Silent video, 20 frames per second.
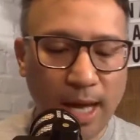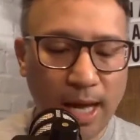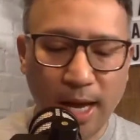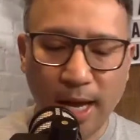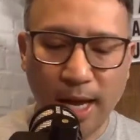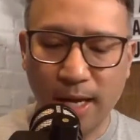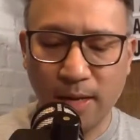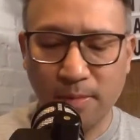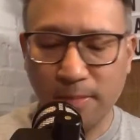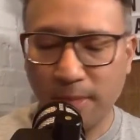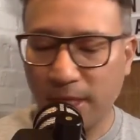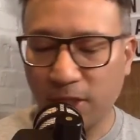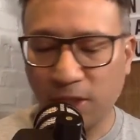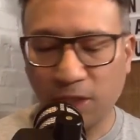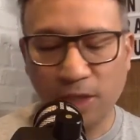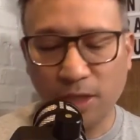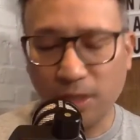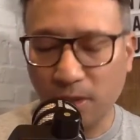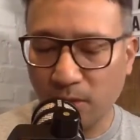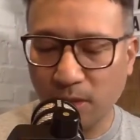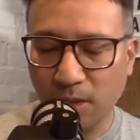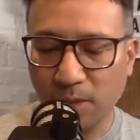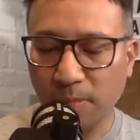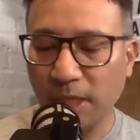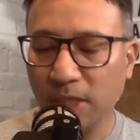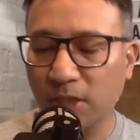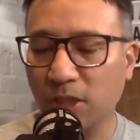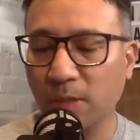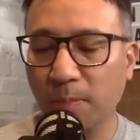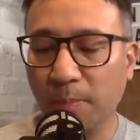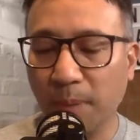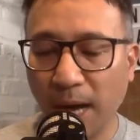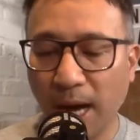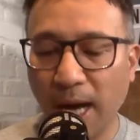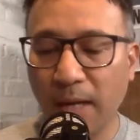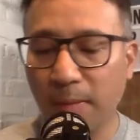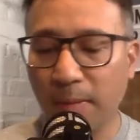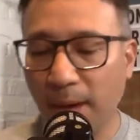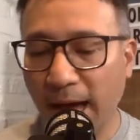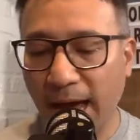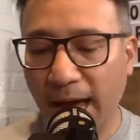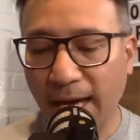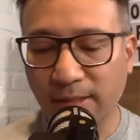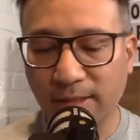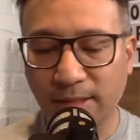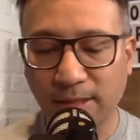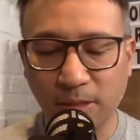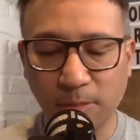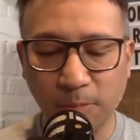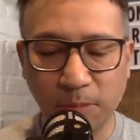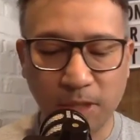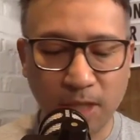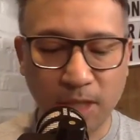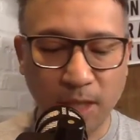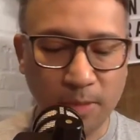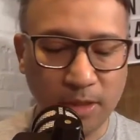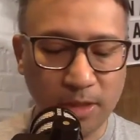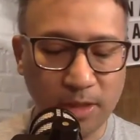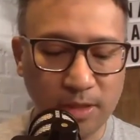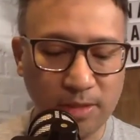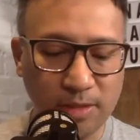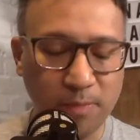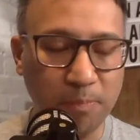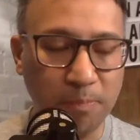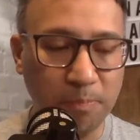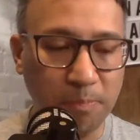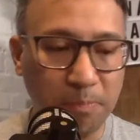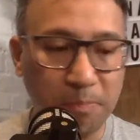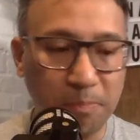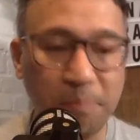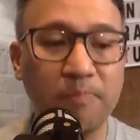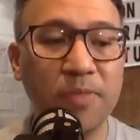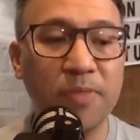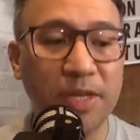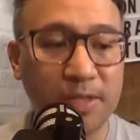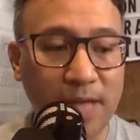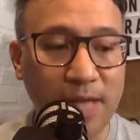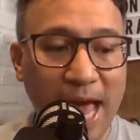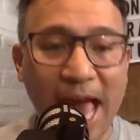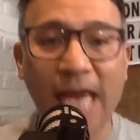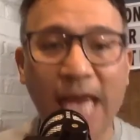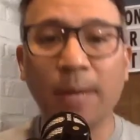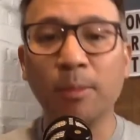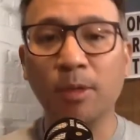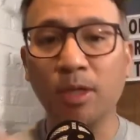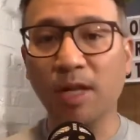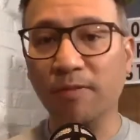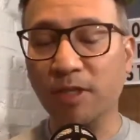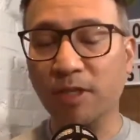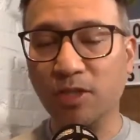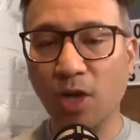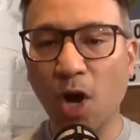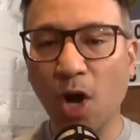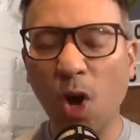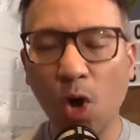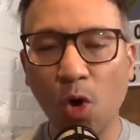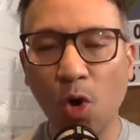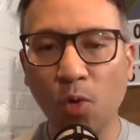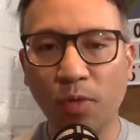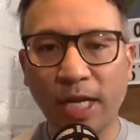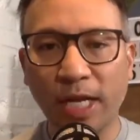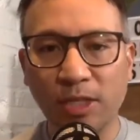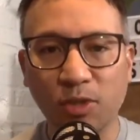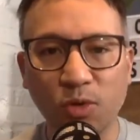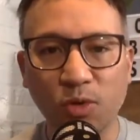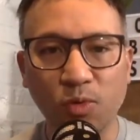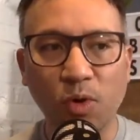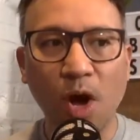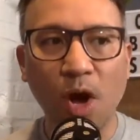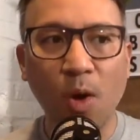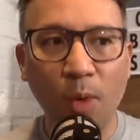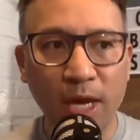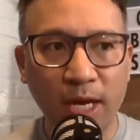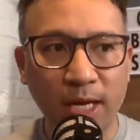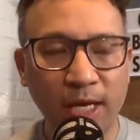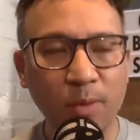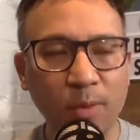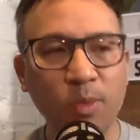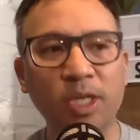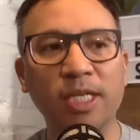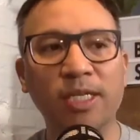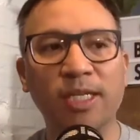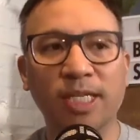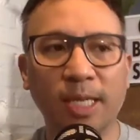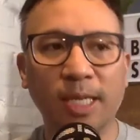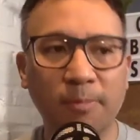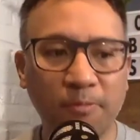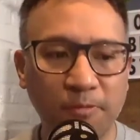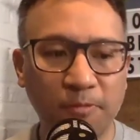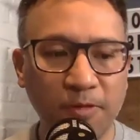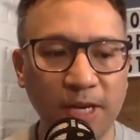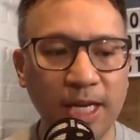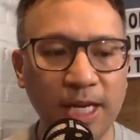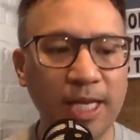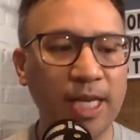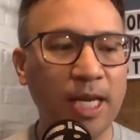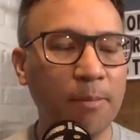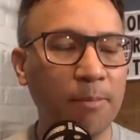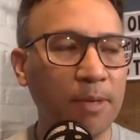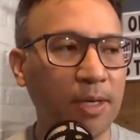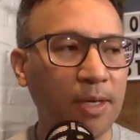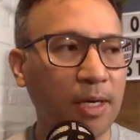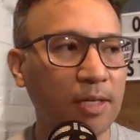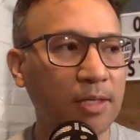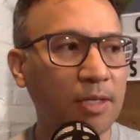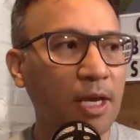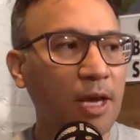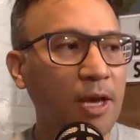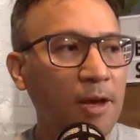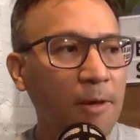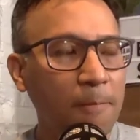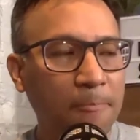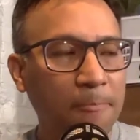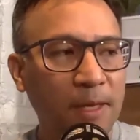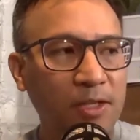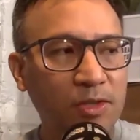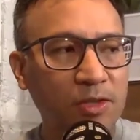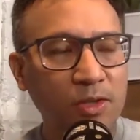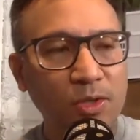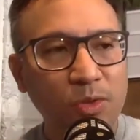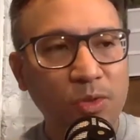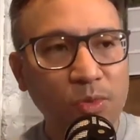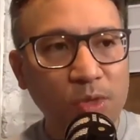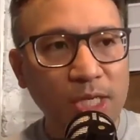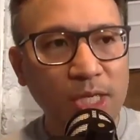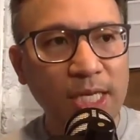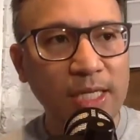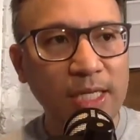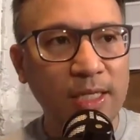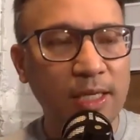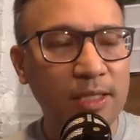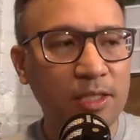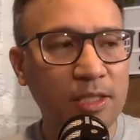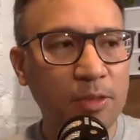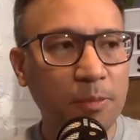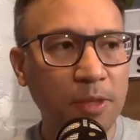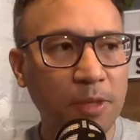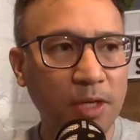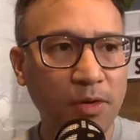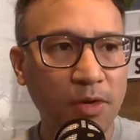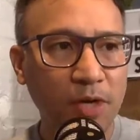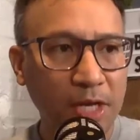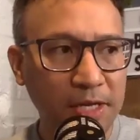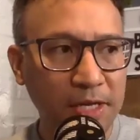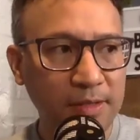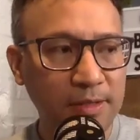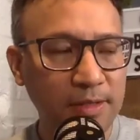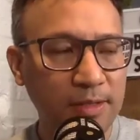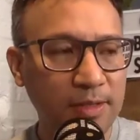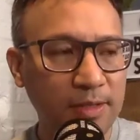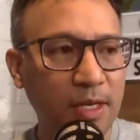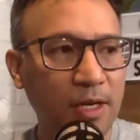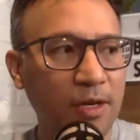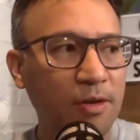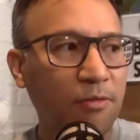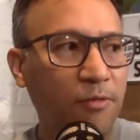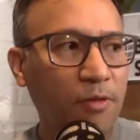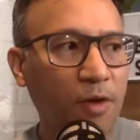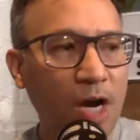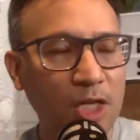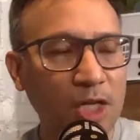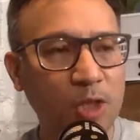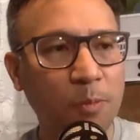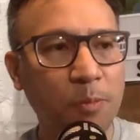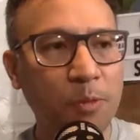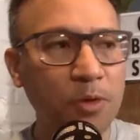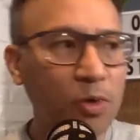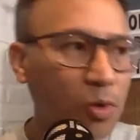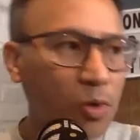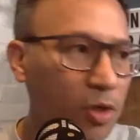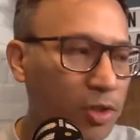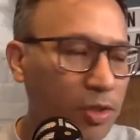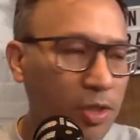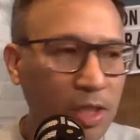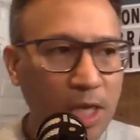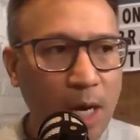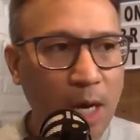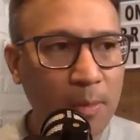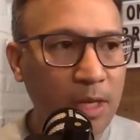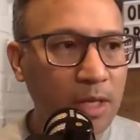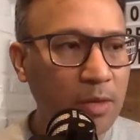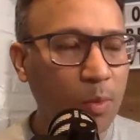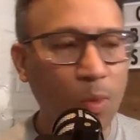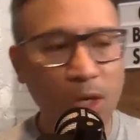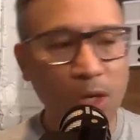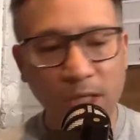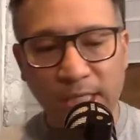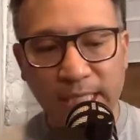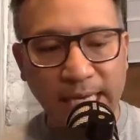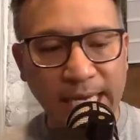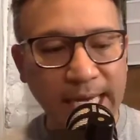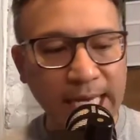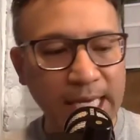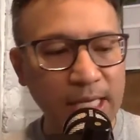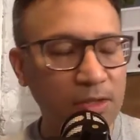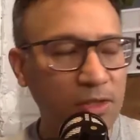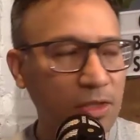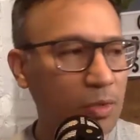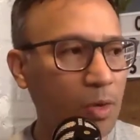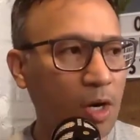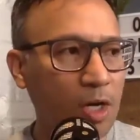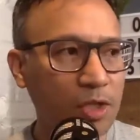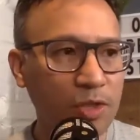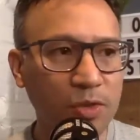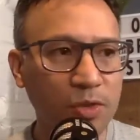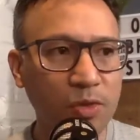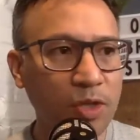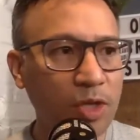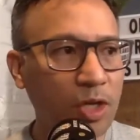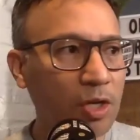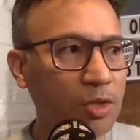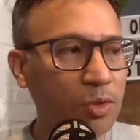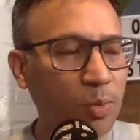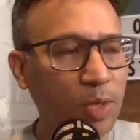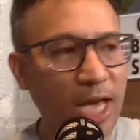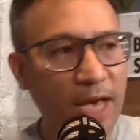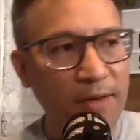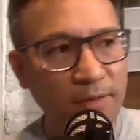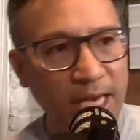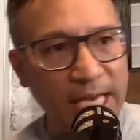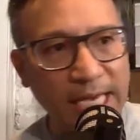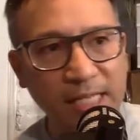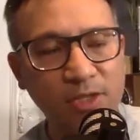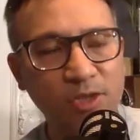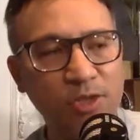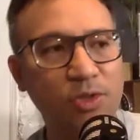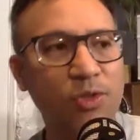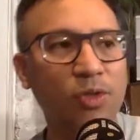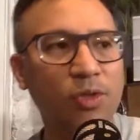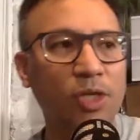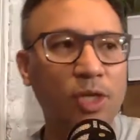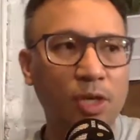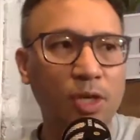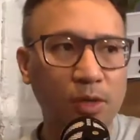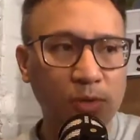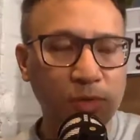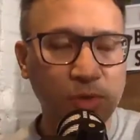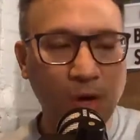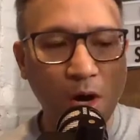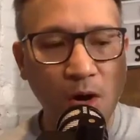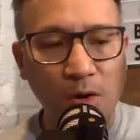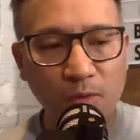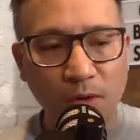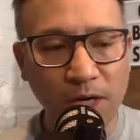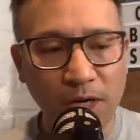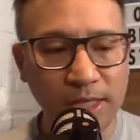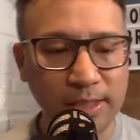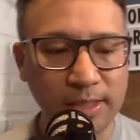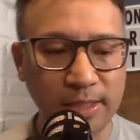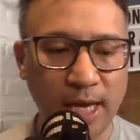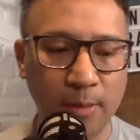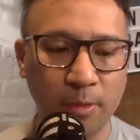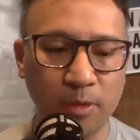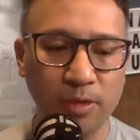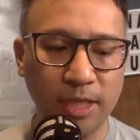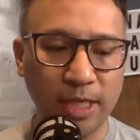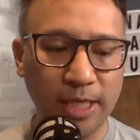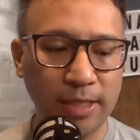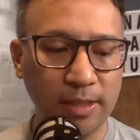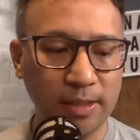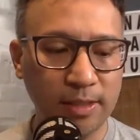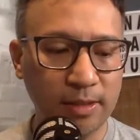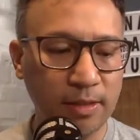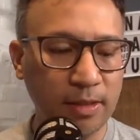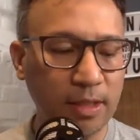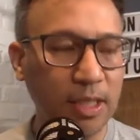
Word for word: I had mentioned, and you had mentioned, Podmax is becoming this animal of its own that's growing, and we need to keep feeding it because it's a unique experience for entrepreneurs to come in one day into our studios. We have 8 studios all running simultaneously.